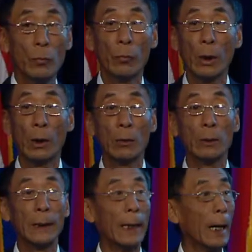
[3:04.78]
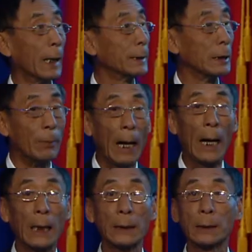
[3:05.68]
will
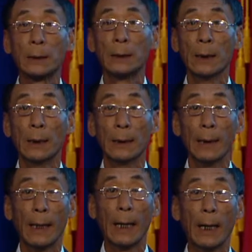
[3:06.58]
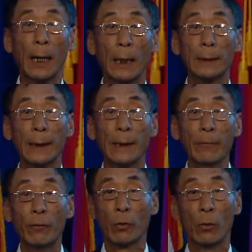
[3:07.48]
surpass the
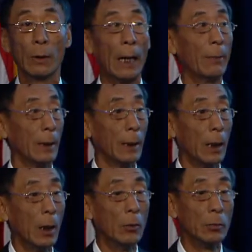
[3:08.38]
inflow, I mean the